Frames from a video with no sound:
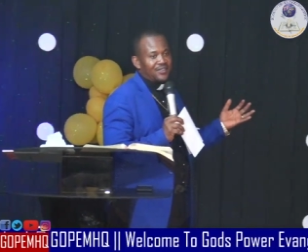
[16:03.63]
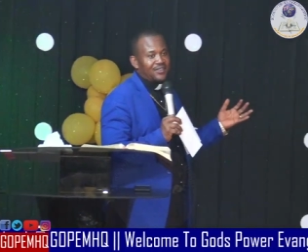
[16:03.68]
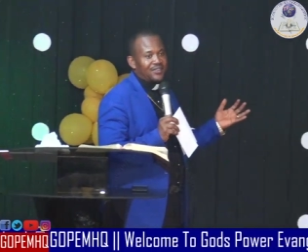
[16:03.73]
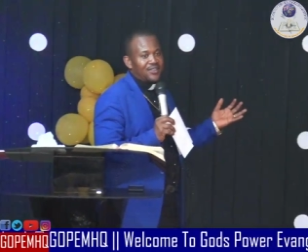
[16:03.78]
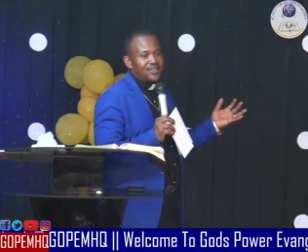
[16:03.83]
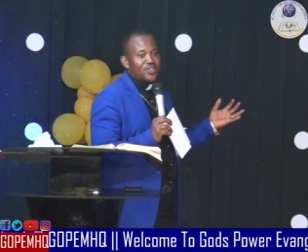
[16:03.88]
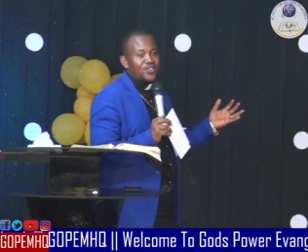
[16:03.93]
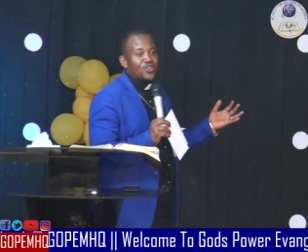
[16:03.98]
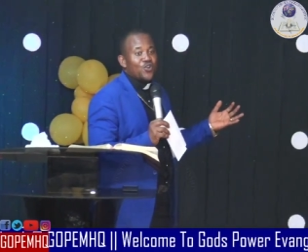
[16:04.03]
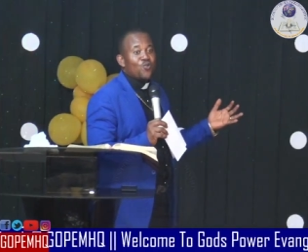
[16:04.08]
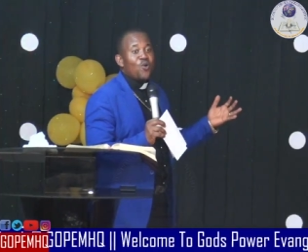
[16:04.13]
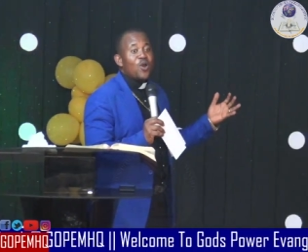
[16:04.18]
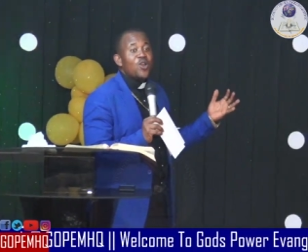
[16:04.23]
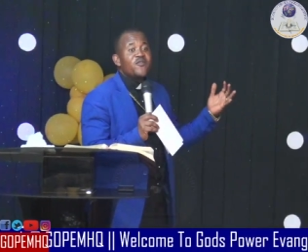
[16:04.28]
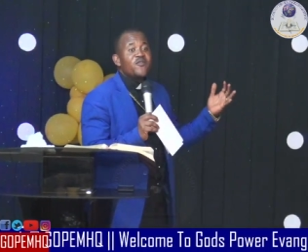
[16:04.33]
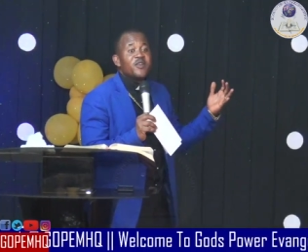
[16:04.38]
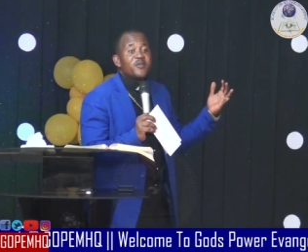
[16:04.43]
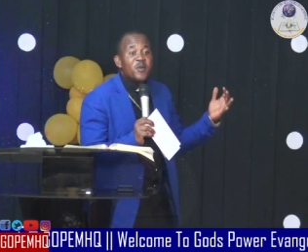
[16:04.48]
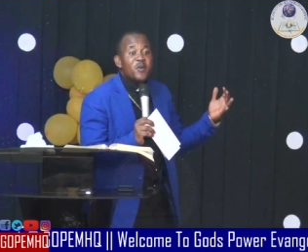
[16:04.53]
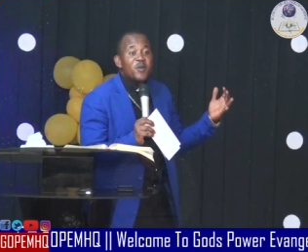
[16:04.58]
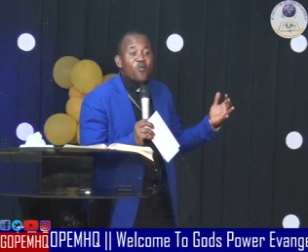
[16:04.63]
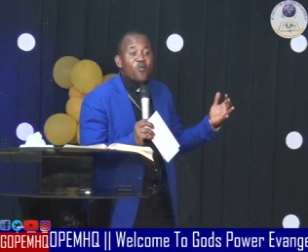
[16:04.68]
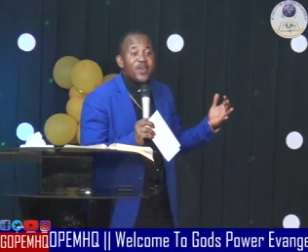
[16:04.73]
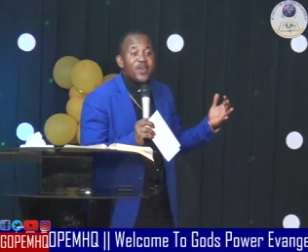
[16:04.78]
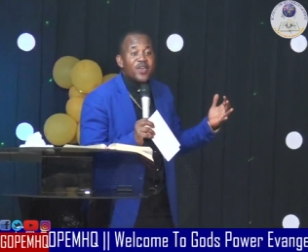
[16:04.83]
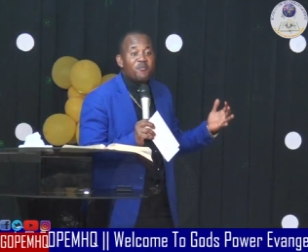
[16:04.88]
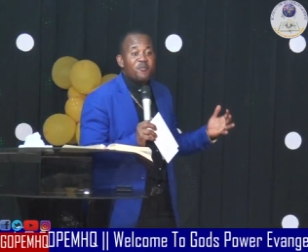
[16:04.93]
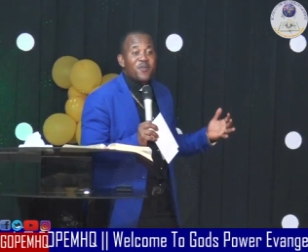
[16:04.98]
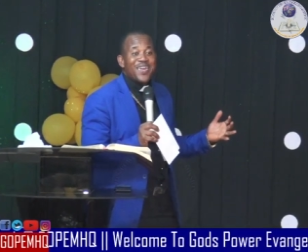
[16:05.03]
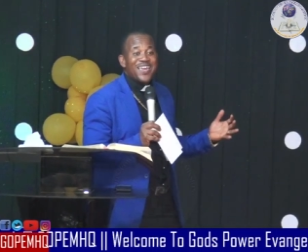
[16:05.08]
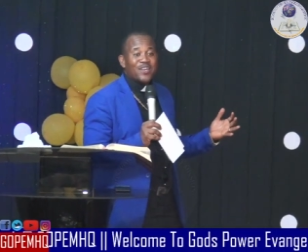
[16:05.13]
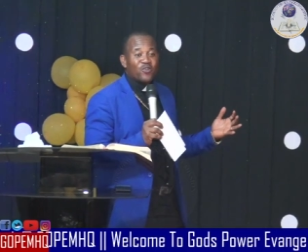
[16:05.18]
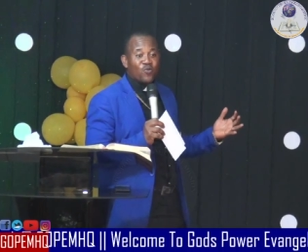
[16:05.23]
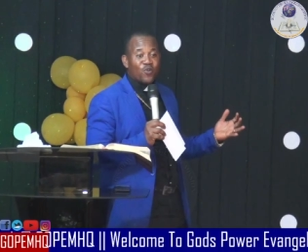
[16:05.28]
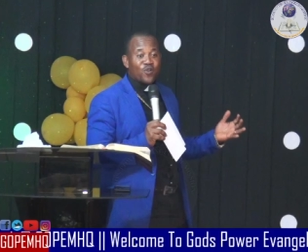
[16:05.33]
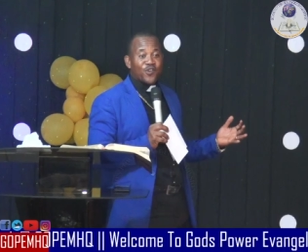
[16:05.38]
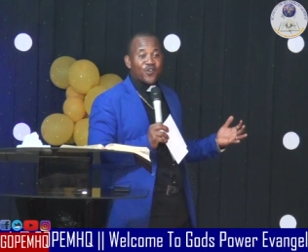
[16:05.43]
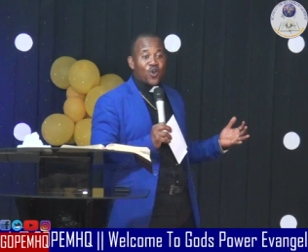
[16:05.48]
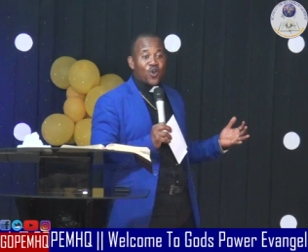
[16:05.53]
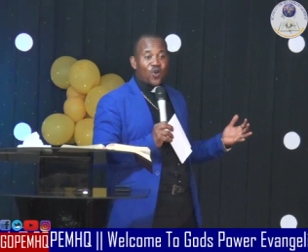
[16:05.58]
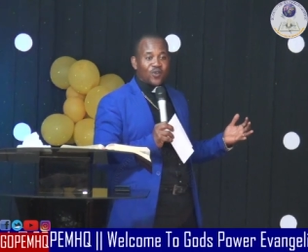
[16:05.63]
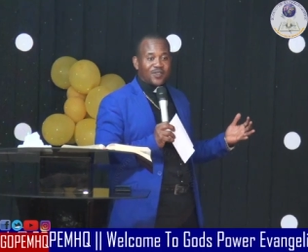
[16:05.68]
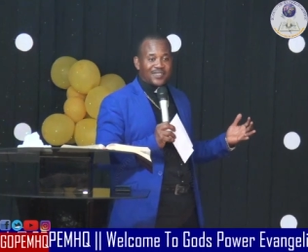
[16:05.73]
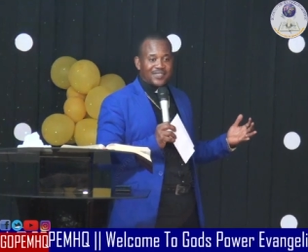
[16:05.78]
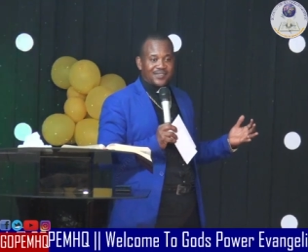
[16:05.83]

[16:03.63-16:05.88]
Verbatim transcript: So one of the people he paid was caught.